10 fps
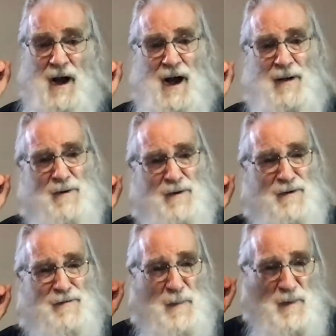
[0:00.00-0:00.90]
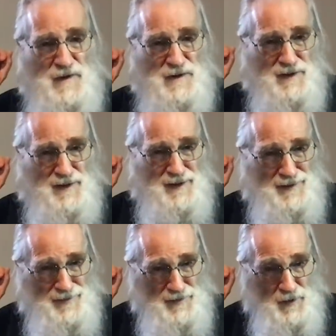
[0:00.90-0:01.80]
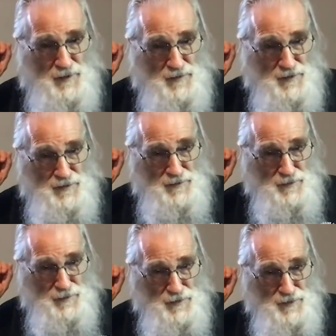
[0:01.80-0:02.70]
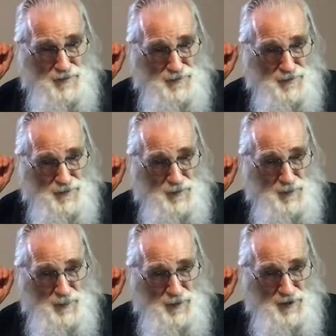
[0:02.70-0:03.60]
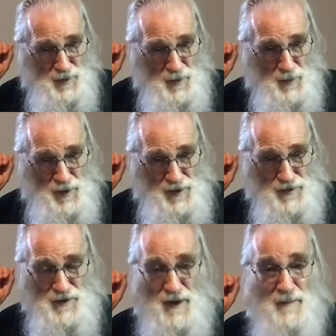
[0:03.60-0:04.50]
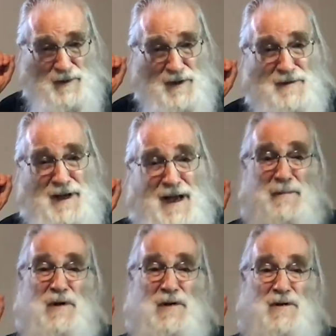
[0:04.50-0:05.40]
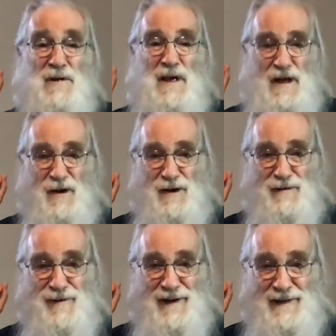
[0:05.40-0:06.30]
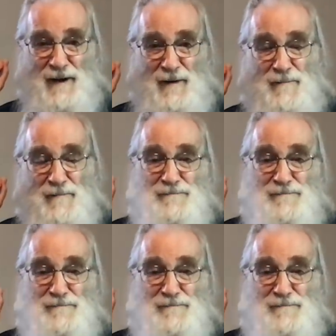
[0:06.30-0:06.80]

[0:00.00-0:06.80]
I wonder if the president even knows who GUCCIFER 2.0 is, but the time is, he ought to find out.